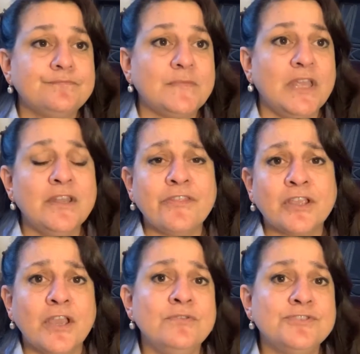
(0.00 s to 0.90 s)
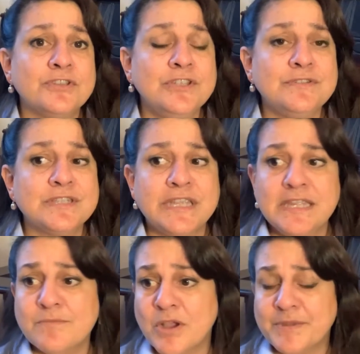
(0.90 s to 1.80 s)
another coach that you see,
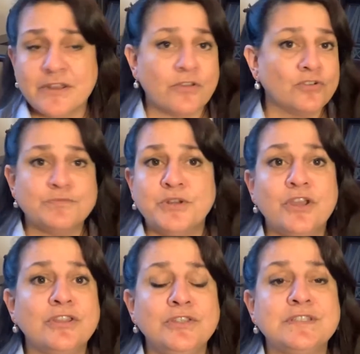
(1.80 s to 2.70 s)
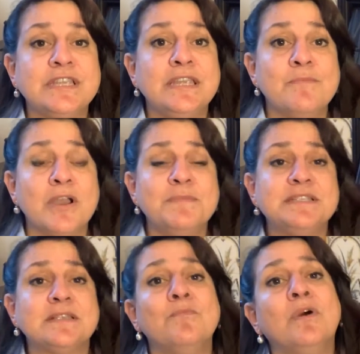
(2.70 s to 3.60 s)
it might be another entrepreneur that you see, it might be
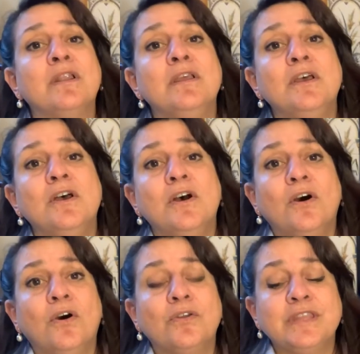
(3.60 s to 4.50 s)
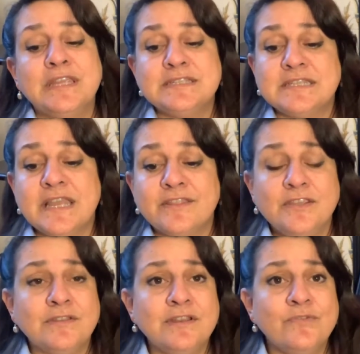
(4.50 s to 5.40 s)
someone on the internet that you
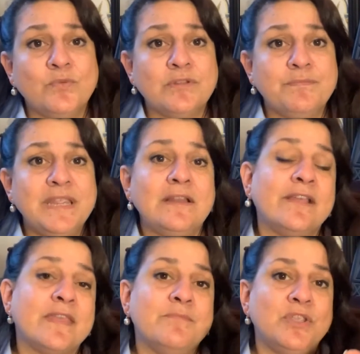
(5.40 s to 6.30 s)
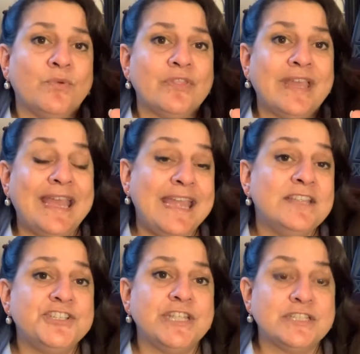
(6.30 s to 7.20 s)
don't even want to be like them, but you want their
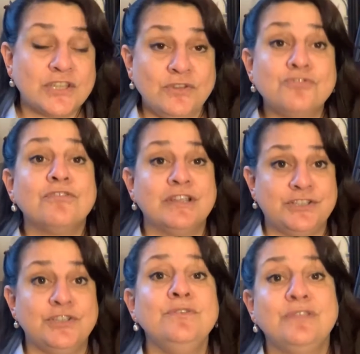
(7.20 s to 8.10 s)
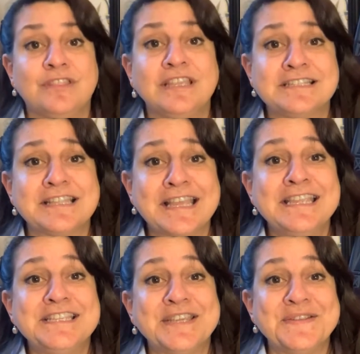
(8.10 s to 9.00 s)
energy, and so you try and do the things that they
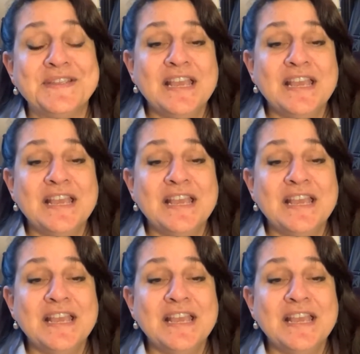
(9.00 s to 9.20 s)
do.